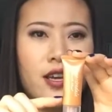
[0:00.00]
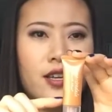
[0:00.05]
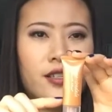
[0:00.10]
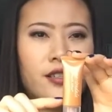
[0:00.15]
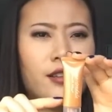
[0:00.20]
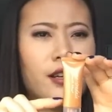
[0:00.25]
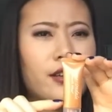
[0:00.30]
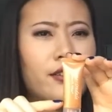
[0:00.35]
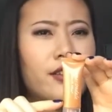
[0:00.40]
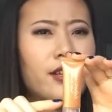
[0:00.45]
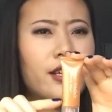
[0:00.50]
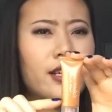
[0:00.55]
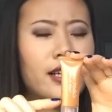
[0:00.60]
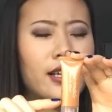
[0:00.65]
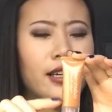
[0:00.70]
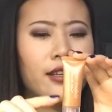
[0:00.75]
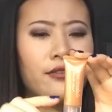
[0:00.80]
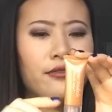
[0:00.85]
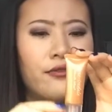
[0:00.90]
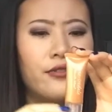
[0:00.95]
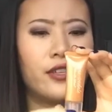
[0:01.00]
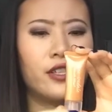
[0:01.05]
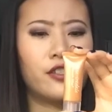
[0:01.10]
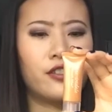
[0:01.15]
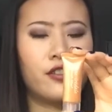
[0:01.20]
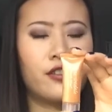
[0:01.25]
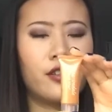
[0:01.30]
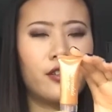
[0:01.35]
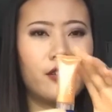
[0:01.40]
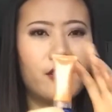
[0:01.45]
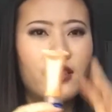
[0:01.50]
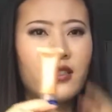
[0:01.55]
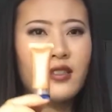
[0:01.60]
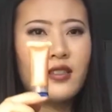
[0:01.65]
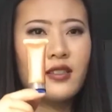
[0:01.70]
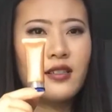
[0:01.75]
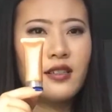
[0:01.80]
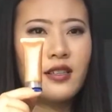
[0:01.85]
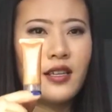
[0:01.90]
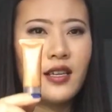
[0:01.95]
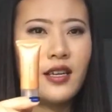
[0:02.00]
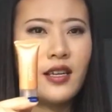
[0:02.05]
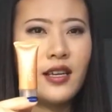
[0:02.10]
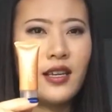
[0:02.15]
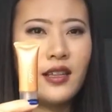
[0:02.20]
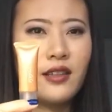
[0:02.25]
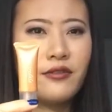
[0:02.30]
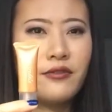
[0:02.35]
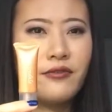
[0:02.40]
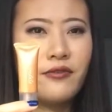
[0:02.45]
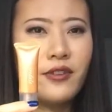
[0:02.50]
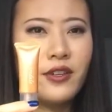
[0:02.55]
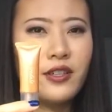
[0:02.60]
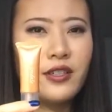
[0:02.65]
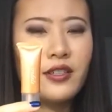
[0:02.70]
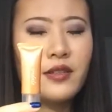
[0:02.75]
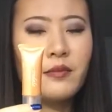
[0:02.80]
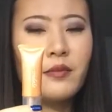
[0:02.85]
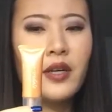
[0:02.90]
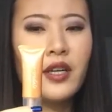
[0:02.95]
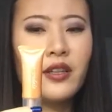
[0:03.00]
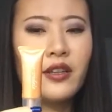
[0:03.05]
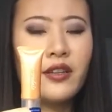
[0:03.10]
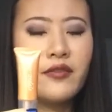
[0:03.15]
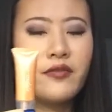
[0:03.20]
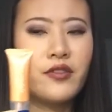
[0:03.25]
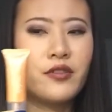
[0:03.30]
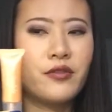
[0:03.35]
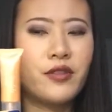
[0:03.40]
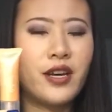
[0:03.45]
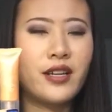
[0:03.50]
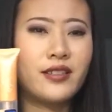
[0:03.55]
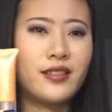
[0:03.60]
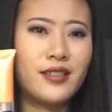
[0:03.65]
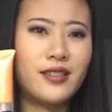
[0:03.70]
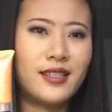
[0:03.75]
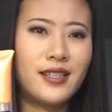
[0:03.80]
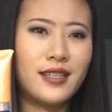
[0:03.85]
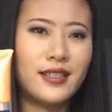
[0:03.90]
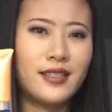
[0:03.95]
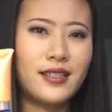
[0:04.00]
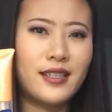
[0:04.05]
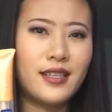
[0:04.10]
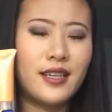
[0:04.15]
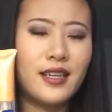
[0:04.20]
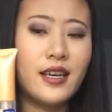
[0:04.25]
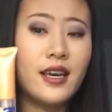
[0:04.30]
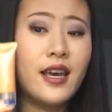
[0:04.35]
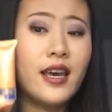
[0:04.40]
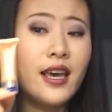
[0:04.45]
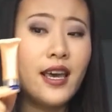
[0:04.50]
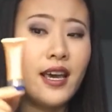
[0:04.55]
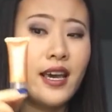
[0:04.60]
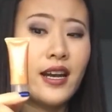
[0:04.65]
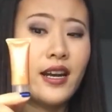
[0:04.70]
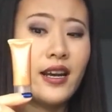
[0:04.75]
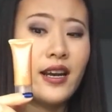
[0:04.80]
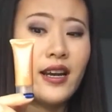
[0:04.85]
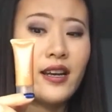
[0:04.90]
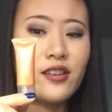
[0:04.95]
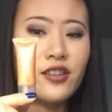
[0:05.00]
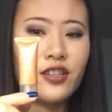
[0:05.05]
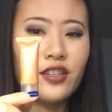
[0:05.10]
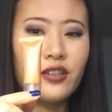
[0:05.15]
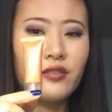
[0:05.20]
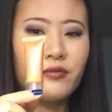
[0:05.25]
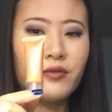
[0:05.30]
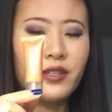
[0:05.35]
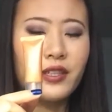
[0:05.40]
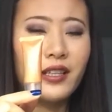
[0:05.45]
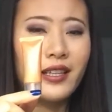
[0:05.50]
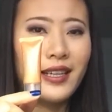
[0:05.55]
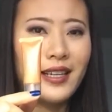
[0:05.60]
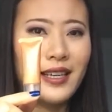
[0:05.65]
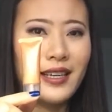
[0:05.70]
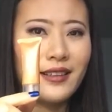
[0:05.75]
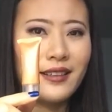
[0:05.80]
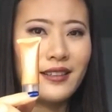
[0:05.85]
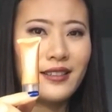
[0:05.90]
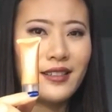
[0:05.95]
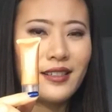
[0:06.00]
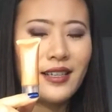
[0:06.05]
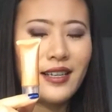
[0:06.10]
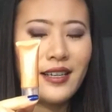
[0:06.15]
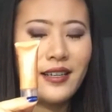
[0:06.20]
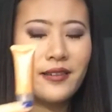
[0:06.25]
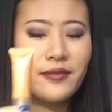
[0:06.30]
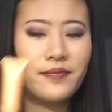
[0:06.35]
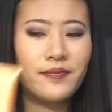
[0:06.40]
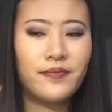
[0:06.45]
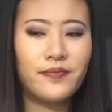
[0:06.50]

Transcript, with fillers: So I think I can finish this in the first month of two thousand sixteen. And I actually really like this guy.